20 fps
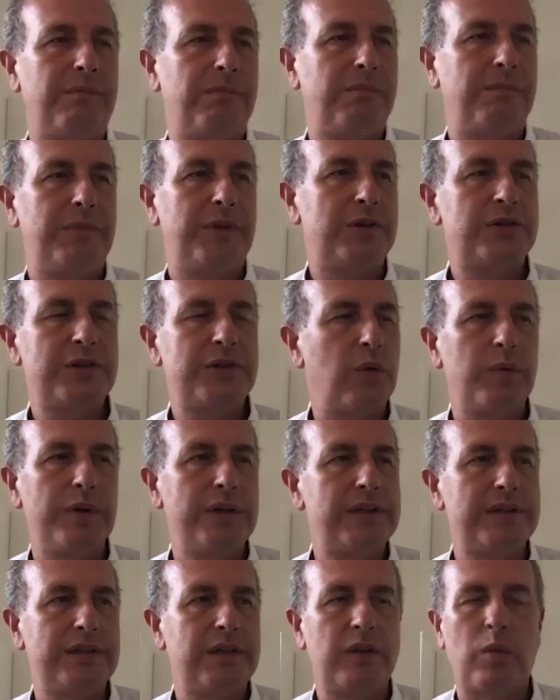There's no
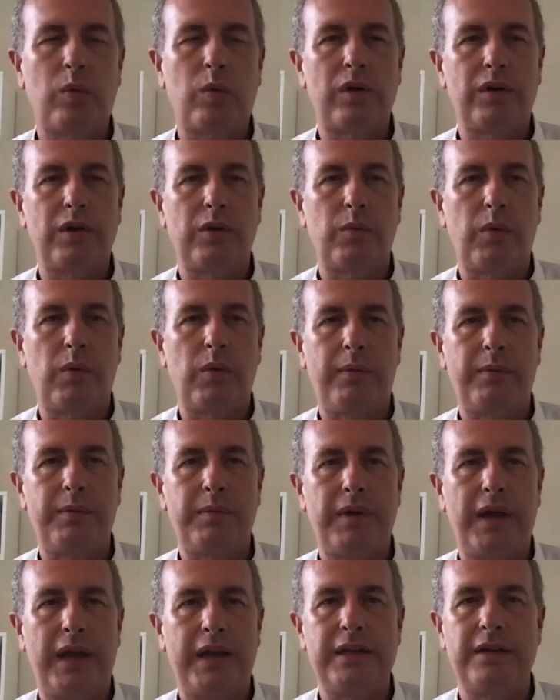reason in the world why
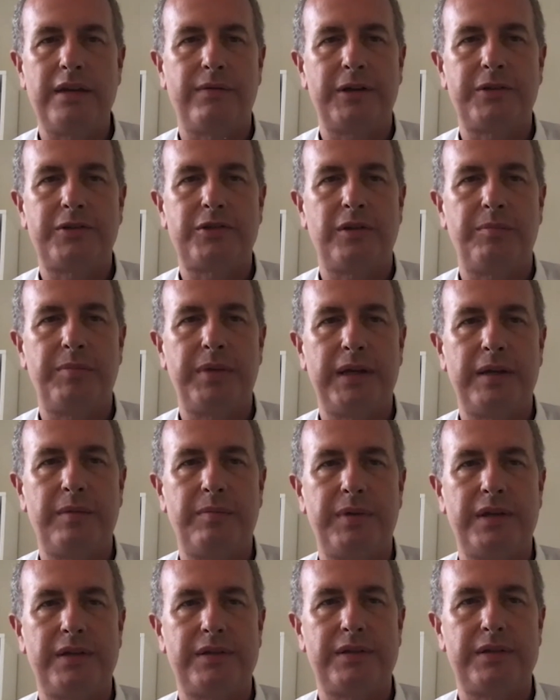any of us should be in a
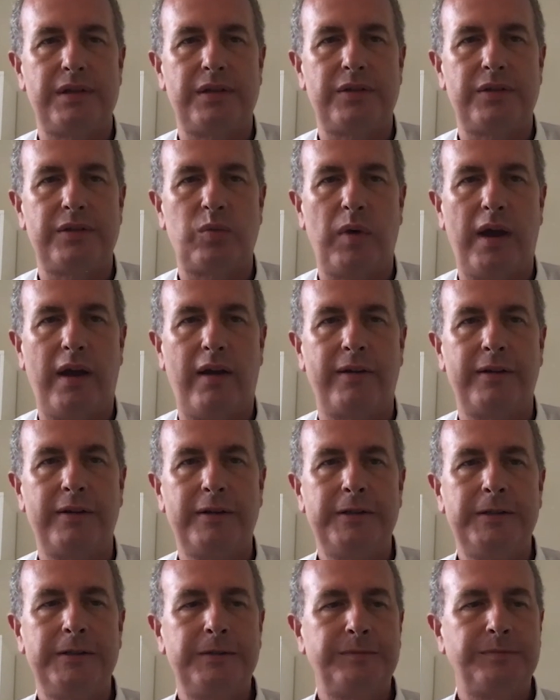business where
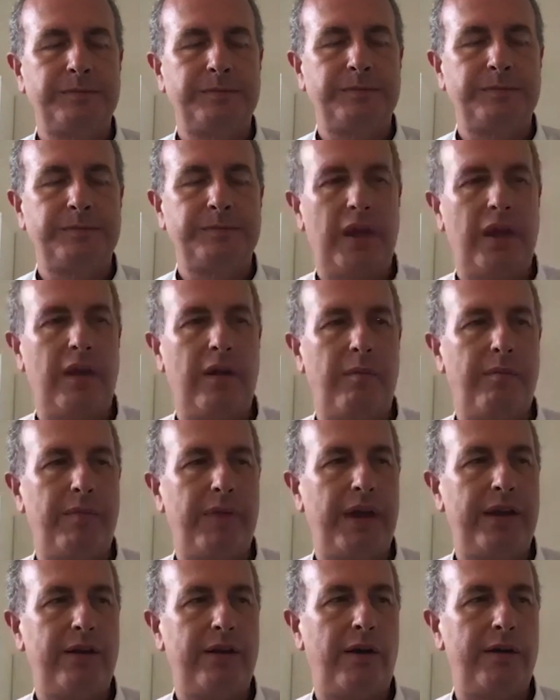
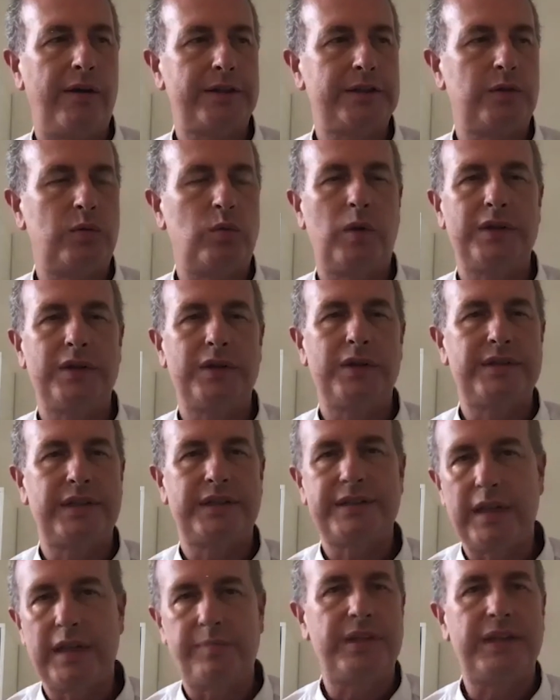an article, once it's
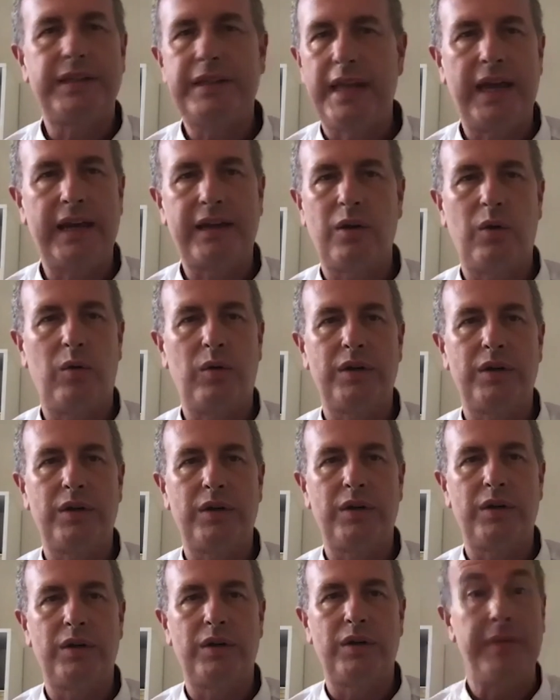accepted, can't go
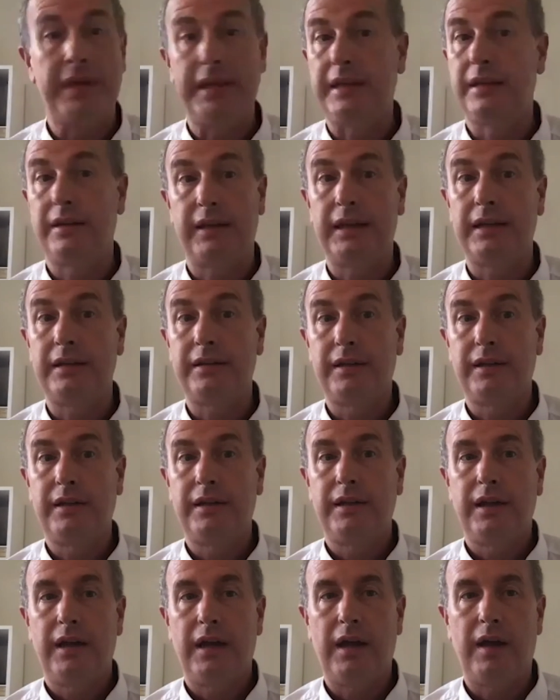online immediately.
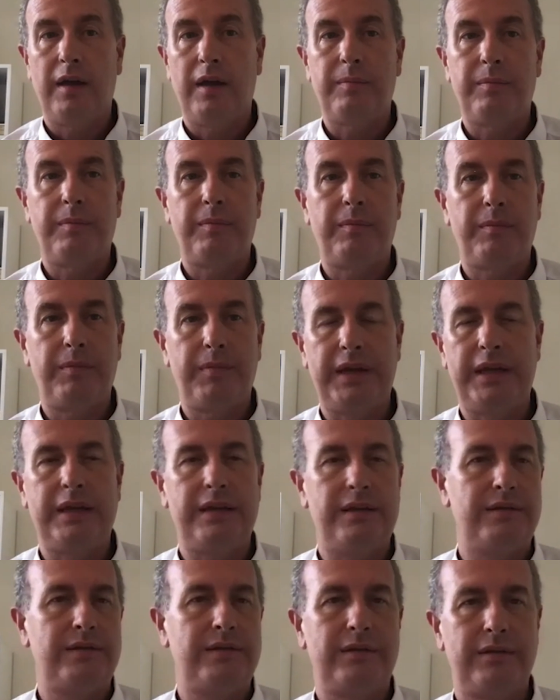
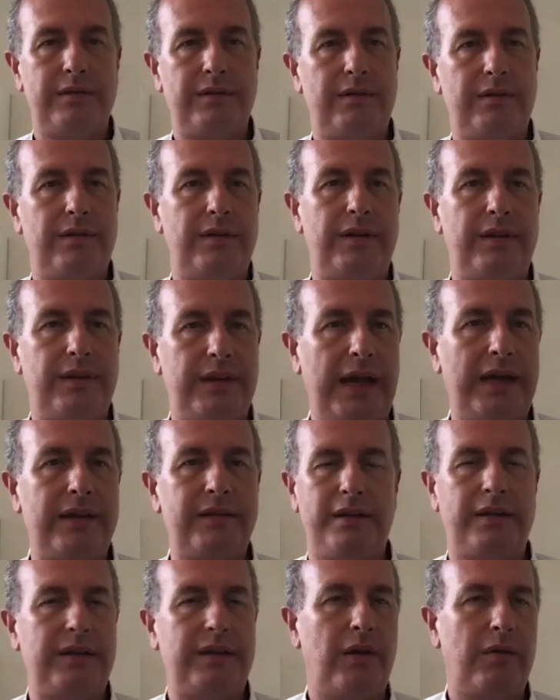In that,
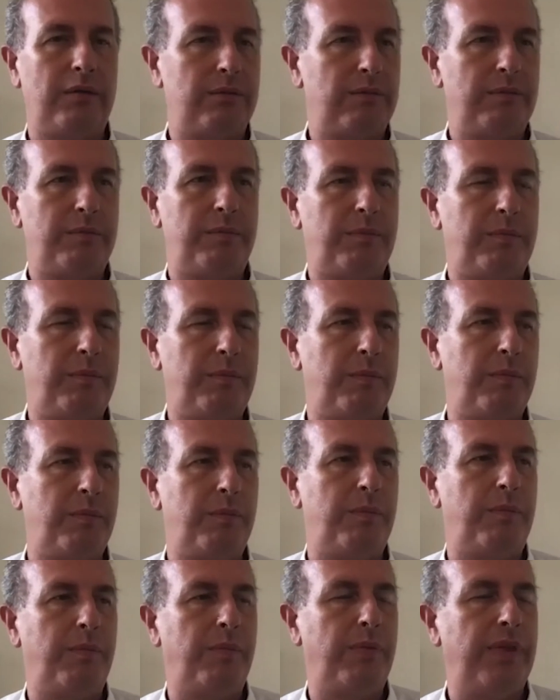you know,
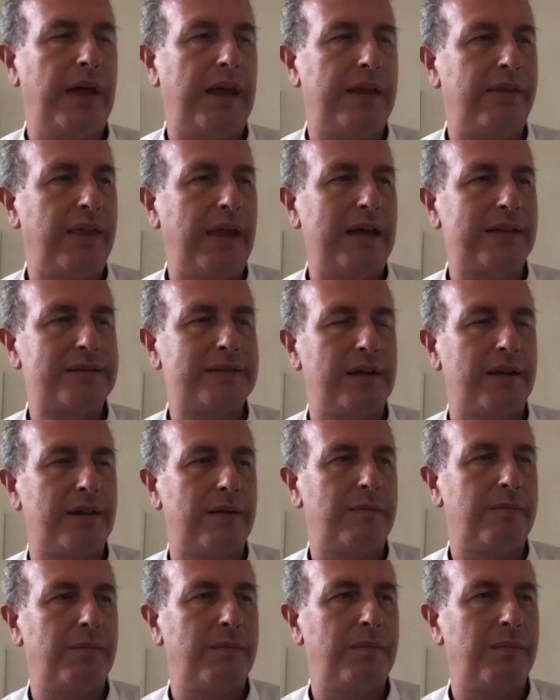that's an